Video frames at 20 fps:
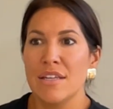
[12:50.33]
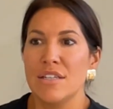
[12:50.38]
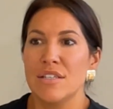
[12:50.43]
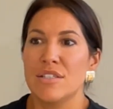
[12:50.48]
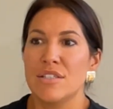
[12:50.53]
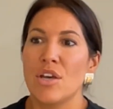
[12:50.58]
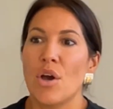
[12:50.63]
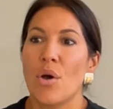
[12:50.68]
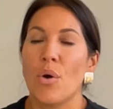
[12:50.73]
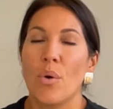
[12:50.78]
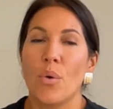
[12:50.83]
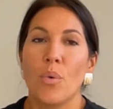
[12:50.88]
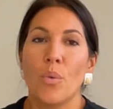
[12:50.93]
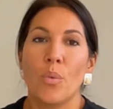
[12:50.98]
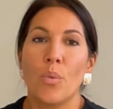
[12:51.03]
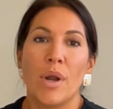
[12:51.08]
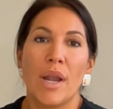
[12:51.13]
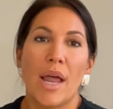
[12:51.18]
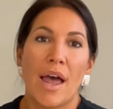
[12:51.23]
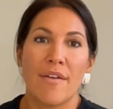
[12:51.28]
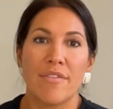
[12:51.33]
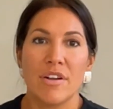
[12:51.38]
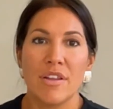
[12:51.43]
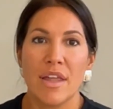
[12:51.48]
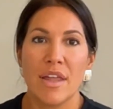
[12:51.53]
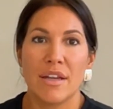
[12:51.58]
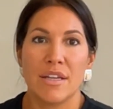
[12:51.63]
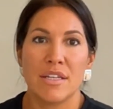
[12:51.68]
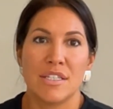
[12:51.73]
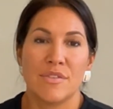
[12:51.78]
So whatever
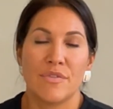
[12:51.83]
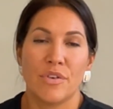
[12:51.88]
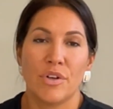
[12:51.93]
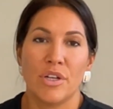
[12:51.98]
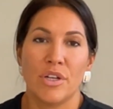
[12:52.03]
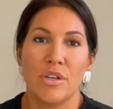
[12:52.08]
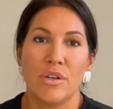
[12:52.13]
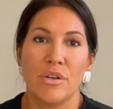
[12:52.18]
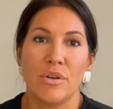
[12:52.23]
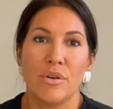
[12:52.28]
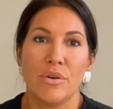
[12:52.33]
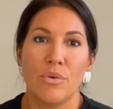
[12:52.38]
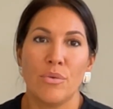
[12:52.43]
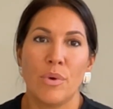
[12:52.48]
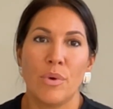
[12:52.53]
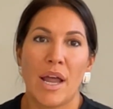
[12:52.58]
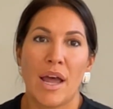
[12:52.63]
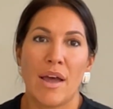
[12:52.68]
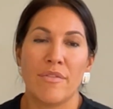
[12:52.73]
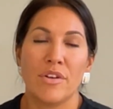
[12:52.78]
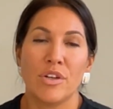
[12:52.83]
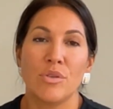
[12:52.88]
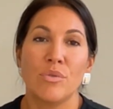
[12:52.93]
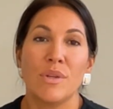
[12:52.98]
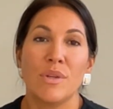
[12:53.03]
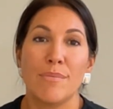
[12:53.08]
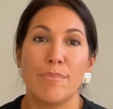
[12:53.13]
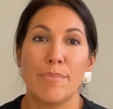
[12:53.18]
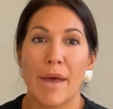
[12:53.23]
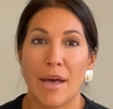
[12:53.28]
that is for you, whatever you
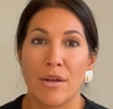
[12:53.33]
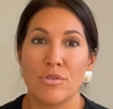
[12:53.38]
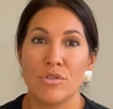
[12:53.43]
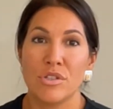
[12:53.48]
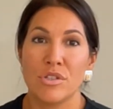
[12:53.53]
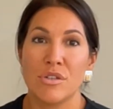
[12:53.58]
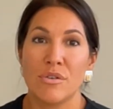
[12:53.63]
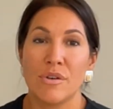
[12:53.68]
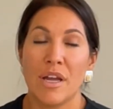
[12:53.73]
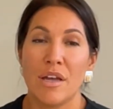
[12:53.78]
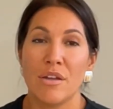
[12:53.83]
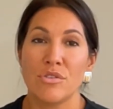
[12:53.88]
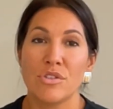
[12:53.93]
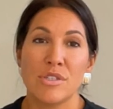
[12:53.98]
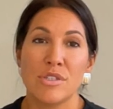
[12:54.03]
need boundaries around,